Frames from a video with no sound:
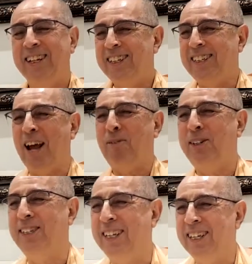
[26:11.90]

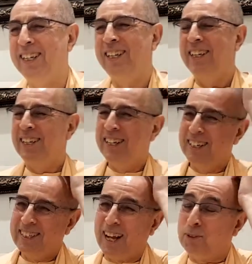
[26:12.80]

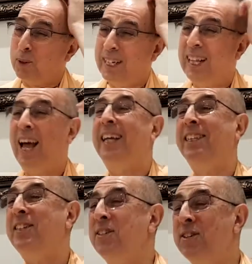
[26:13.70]
that's what he liked to
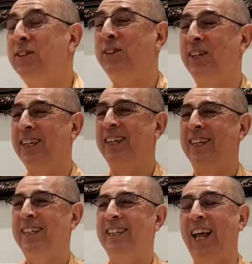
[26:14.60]
do,
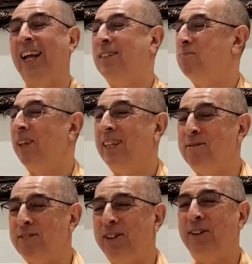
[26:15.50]
liked to play the
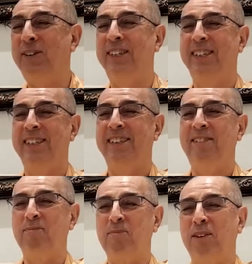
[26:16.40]
flute.
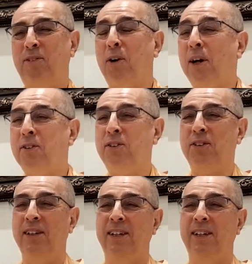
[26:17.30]
Of course,